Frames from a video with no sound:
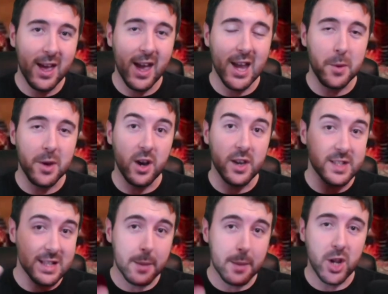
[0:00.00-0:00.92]
Anyway,
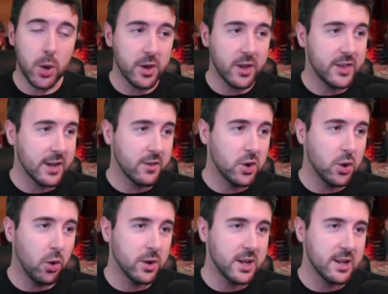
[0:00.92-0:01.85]
guys, let me know what you think of
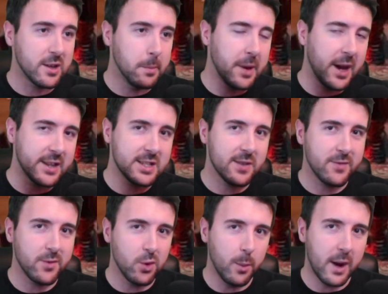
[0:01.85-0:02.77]
Khorne in
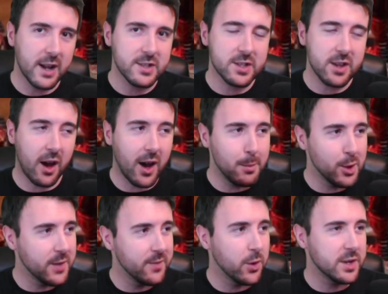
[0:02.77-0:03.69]
competitive formats. I'm
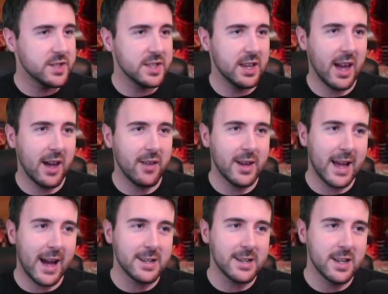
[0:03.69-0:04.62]
looking forward to seeing how they
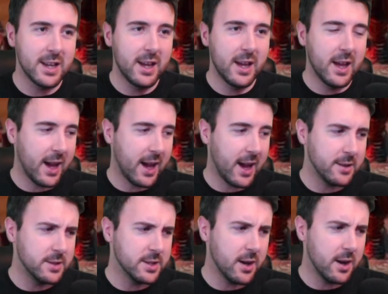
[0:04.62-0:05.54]
land,
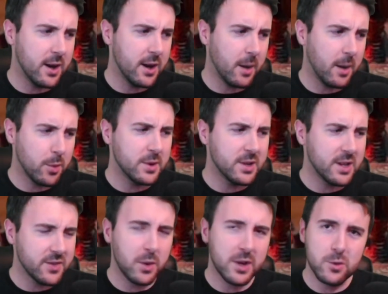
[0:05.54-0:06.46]
and I'm probably
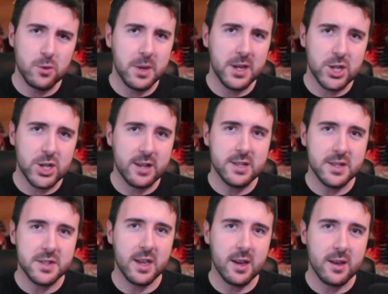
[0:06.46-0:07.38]
gonna have to wait till Beachhead
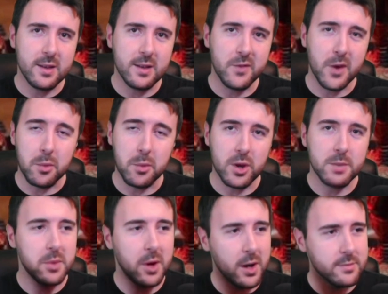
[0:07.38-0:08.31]
to see it in February,
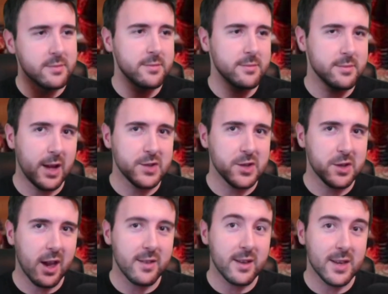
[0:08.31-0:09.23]
but that's
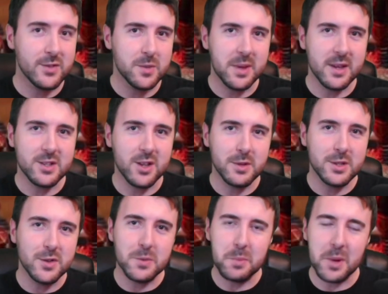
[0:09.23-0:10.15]
okay, that gives us a bit of time
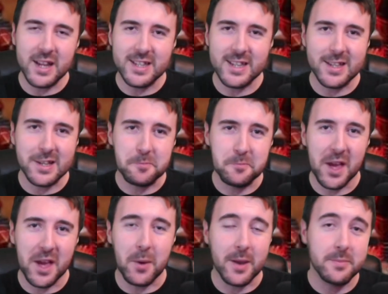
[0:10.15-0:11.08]
to do some playtesting.
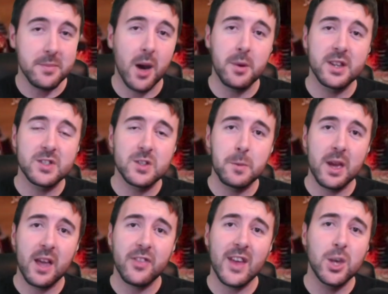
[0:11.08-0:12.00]
Anyway, I'm gonna
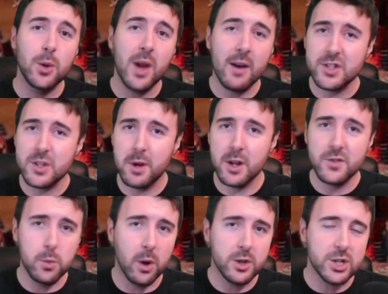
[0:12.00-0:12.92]
disappear. Thank you ever so
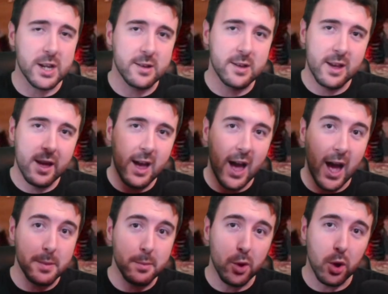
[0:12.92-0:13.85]
much for watching.
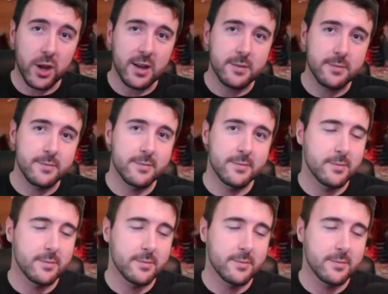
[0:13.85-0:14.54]
Happy blocking.